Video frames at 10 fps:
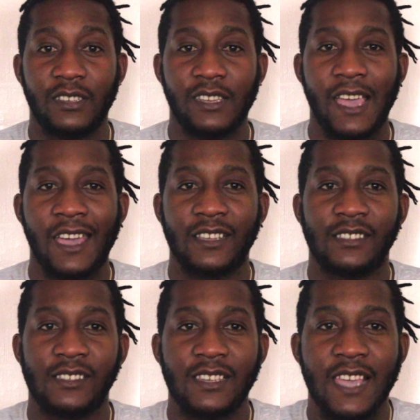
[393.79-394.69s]
He
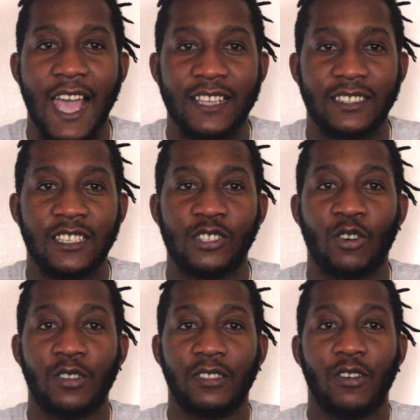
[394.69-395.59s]
has he has these
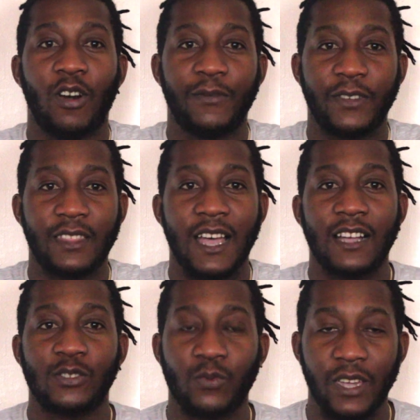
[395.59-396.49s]

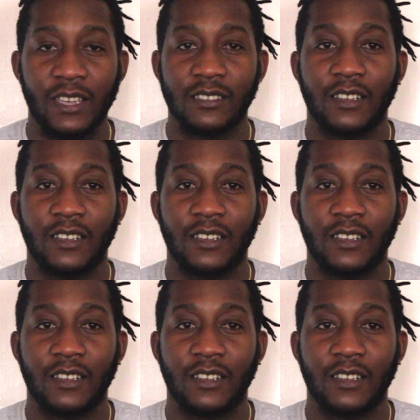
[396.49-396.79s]
unorthodox ways